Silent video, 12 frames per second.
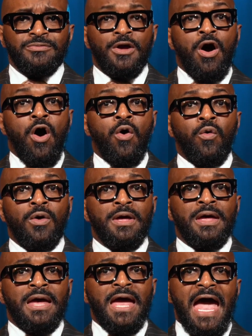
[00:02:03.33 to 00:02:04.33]
Oh,
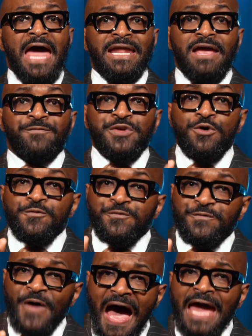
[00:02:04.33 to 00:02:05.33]
and if you
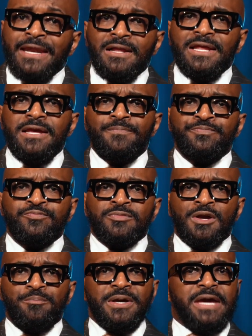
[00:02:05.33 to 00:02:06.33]
finally
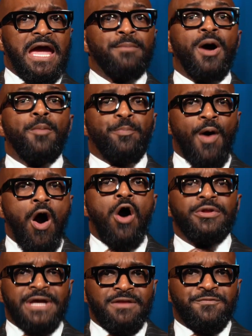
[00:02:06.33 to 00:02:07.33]
became
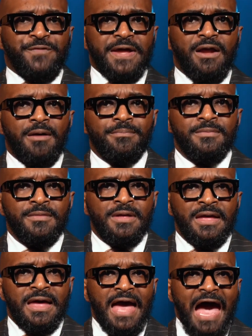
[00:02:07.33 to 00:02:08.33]
appalled and fed up
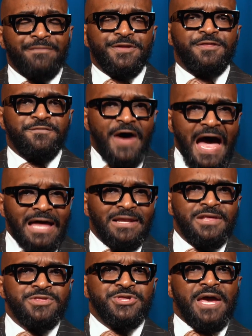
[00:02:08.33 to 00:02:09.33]
after the
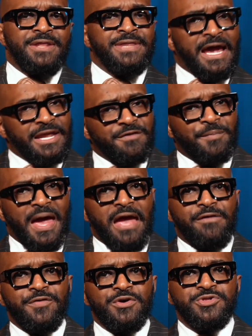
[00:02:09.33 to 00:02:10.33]
violence and negative
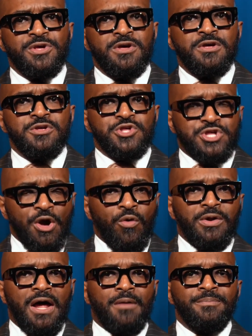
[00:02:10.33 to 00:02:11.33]
behaviors
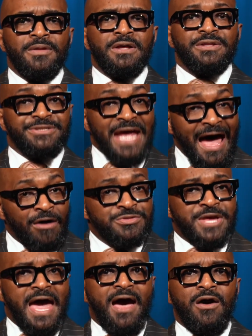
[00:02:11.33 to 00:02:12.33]
showed up
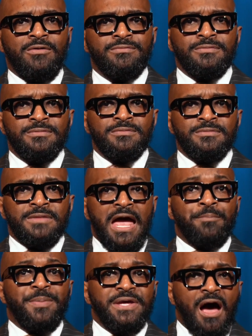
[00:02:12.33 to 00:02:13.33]
downtown
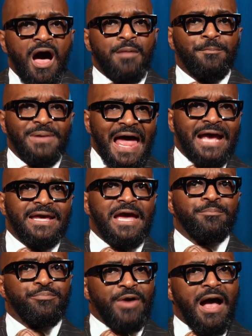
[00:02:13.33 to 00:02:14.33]
and beyond black
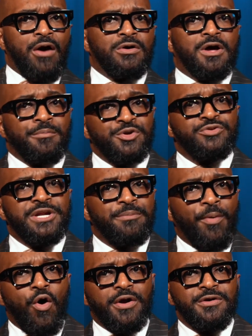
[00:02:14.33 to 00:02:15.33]
and brown community
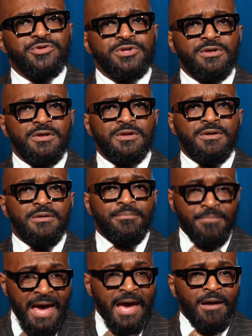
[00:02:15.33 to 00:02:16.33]
borders,
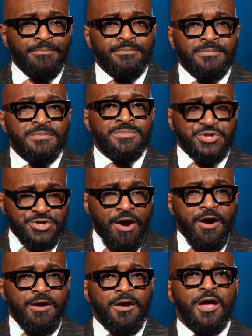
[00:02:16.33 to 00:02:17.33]
ma'am,
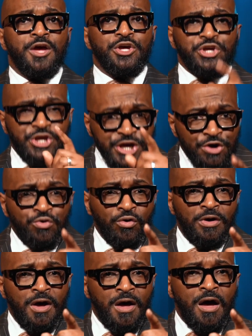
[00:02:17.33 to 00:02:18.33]
sir, you
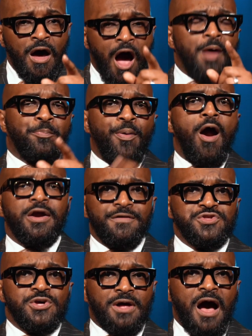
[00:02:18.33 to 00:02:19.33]
are part of
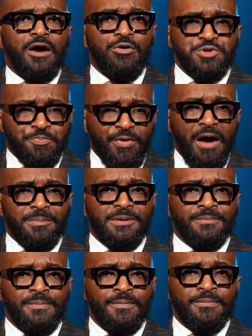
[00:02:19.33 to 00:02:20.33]
Chicago's problem.
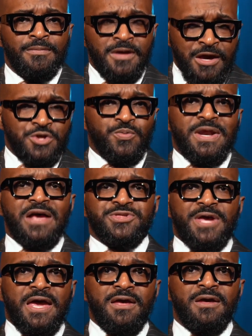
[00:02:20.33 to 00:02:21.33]
Here's what I
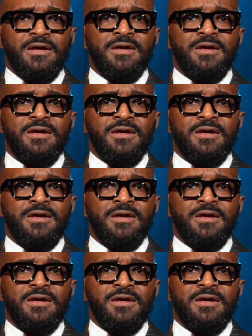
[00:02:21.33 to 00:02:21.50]
say.